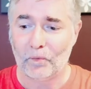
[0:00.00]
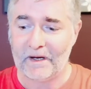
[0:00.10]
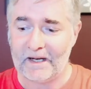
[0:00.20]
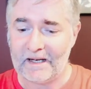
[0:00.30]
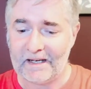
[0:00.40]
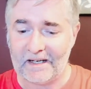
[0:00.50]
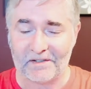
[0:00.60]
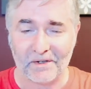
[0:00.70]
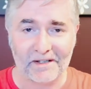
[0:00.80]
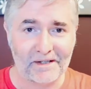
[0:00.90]
We
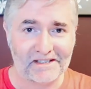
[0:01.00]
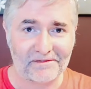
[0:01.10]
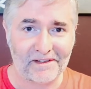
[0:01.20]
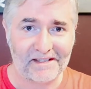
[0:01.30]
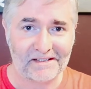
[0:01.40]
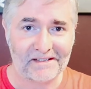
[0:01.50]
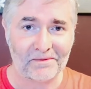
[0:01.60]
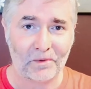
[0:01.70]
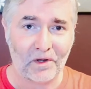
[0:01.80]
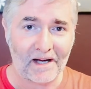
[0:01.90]
enjoy creature
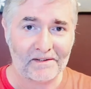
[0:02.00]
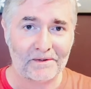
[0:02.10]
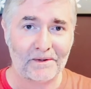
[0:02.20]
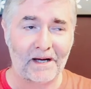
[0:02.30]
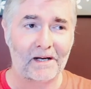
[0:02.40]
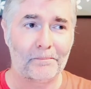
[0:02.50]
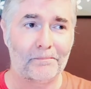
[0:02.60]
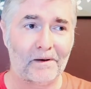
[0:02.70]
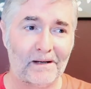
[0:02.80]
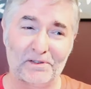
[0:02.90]
features. Well, I do, and
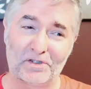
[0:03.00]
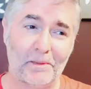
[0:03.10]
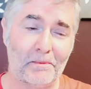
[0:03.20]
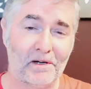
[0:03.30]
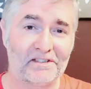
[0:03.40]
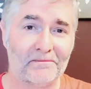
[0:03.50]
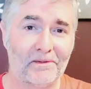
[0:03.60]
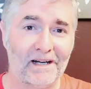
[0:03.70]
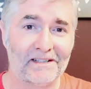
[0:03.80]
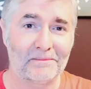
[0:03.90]
I'm I'm assuming most of
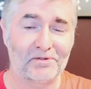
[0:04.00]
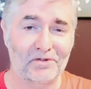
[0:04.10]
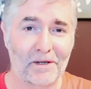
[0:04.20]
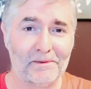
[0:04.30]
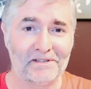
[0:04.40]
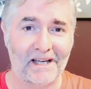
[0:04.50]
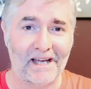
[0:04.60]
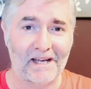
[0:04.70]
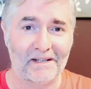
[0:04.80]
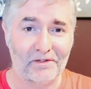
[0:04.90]
my subscribers.
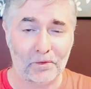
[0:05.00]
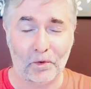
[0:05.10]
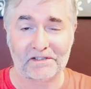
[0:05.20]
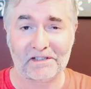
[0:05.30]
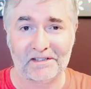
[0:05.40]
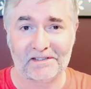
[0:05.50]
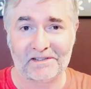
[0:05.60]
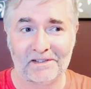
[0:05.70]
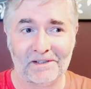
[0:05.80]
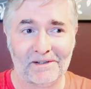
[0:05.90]
And if you're watching
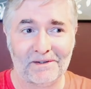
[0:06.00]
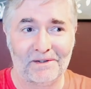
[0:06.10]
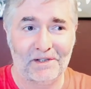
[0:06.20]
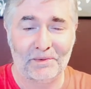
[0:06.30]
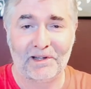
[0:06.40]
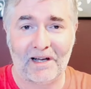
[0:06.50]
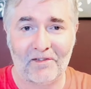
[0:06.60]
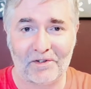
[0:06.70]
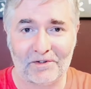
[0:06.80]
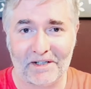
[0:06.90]
this, you would
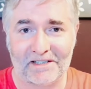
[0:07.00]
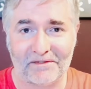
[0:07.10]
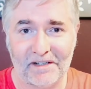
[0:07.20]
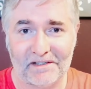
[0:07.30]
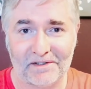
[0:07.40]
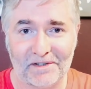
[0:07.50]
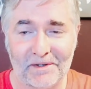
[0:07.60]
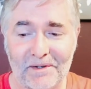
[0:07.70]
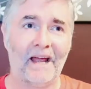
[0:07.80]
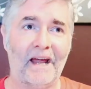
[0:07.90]
love a good creature feature
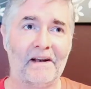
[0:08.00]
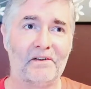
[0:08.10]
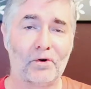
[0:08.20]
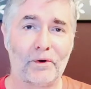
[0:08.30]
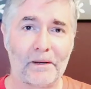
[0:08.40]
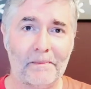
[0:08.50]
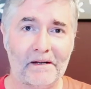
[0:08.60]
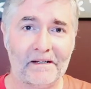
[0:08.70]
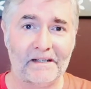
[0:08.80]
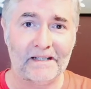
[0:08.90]
too. And do I
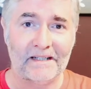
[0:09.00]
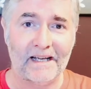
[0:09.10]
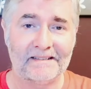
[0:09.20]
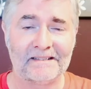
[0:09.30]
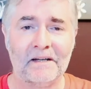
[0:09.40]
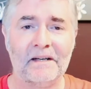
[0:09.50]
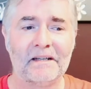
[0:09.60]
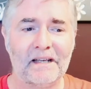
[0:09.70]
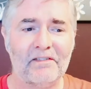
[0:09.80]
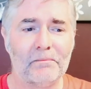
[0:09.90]
recommend it? Yes.
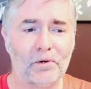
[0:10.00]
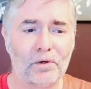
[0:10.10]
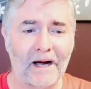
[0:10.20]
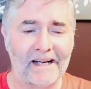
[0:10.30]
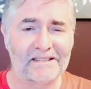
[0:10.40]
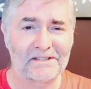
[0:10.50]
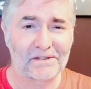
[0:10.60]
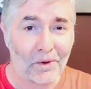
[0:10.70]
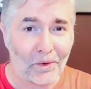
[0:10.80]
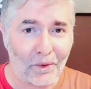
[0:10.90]
Giving Boar a
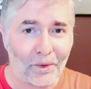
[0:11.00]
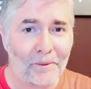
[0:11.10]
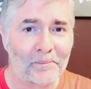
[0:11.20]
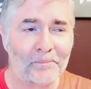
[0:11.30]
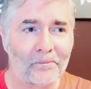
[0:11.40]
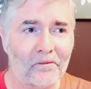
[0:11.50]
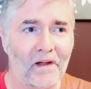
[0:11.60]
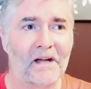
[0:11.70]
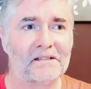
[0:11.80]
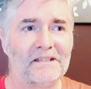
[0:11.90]
score
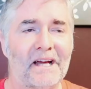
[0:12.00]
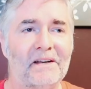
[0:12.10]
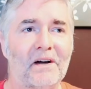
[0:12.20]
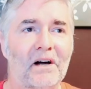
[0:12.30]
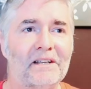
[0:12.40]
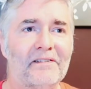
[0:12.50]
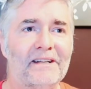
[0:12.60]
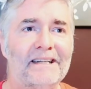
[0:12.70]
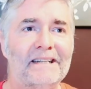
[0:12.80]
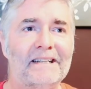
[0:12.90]
out of 10, I'd give
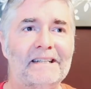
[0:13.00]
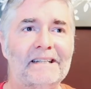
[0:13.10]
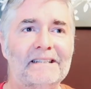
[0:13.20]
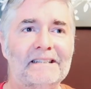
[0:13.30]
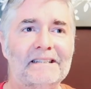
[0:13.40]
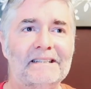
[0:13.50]
it a